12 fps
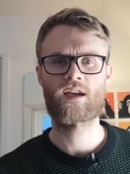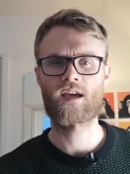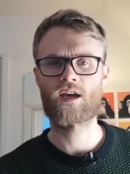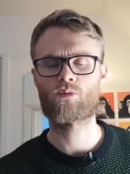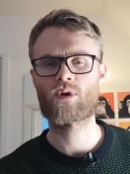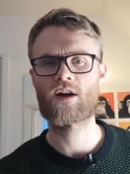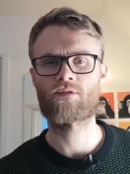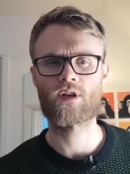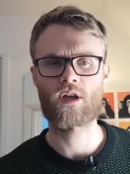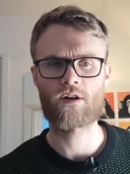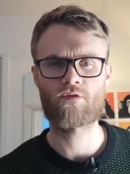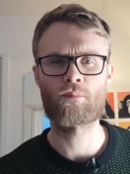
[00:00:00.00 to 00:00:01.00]
and we have a
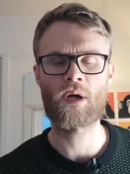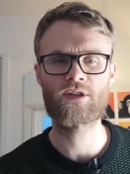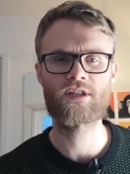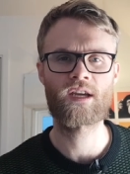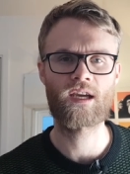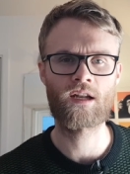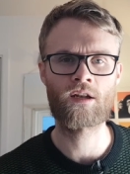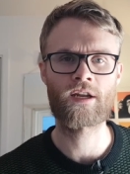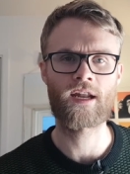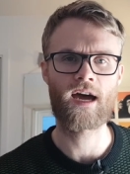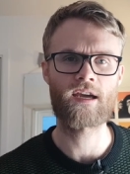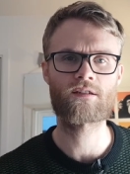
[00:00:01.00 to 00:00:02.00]
lot of melting inland
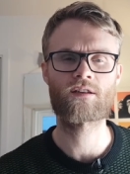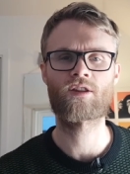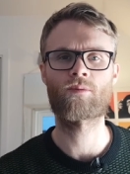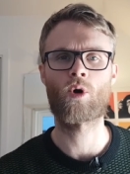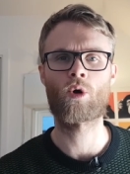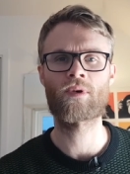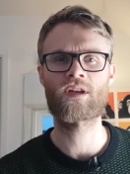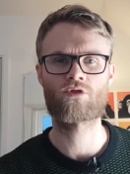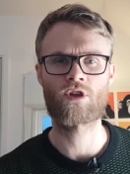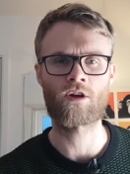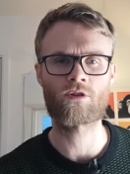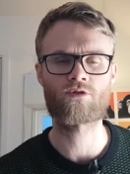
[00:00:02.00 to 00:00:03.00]
ice at the moment.
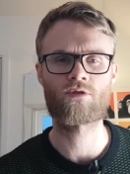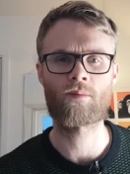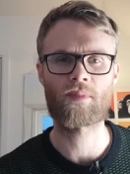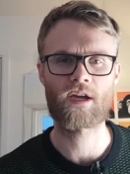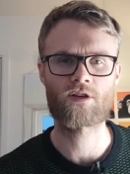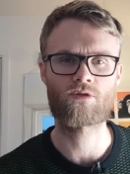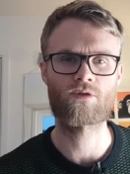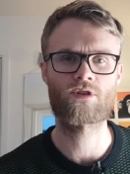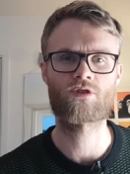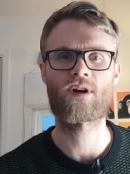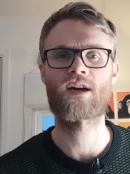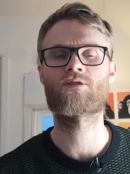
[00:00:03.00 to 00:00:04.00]
Donald Trump actually
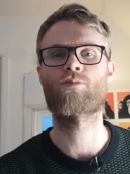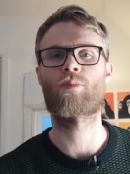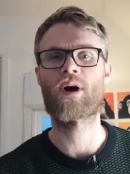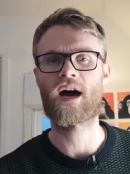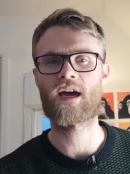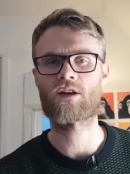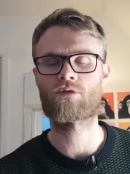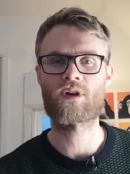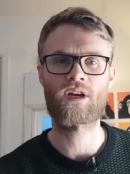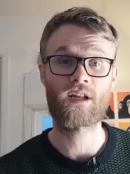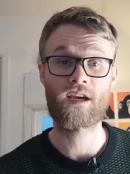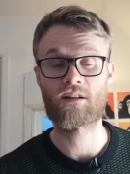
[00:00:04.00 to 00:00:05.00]
tried to buy
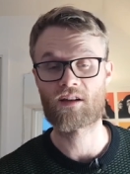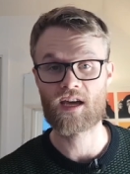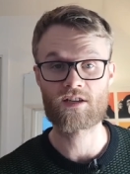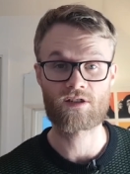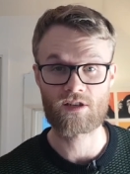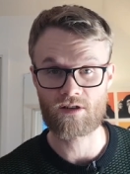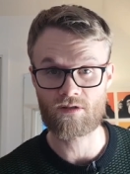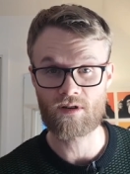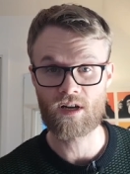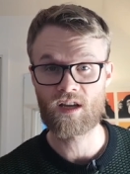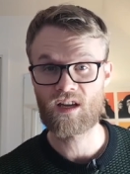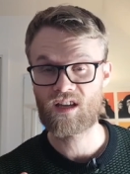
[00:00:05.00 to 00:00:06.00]
Greenland last year,
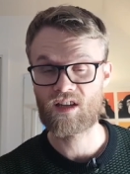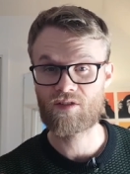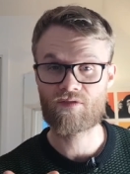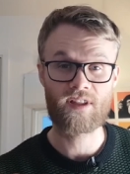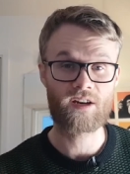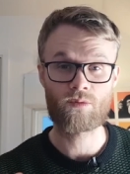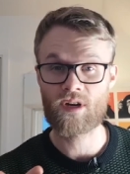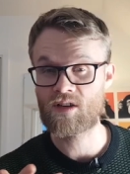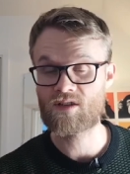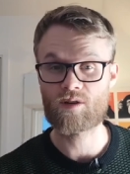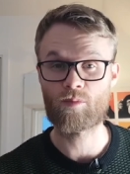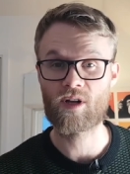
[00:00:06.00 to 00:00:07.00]
if that
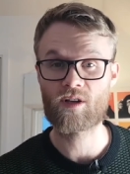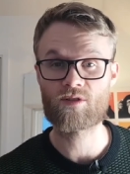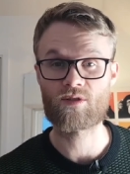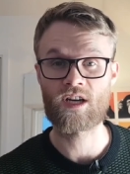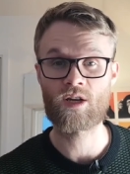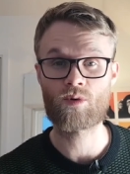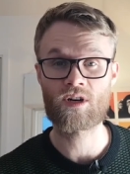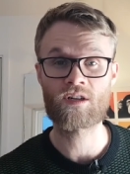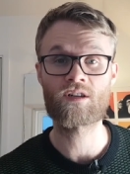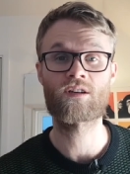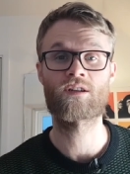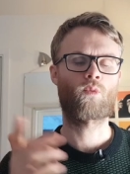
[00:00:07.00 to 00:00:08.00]
rings a bell to
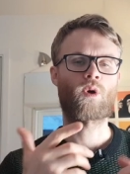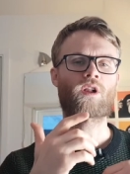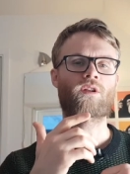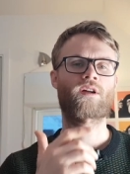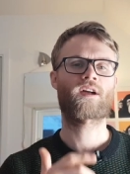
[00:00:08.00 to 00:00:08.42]
anyone. Well,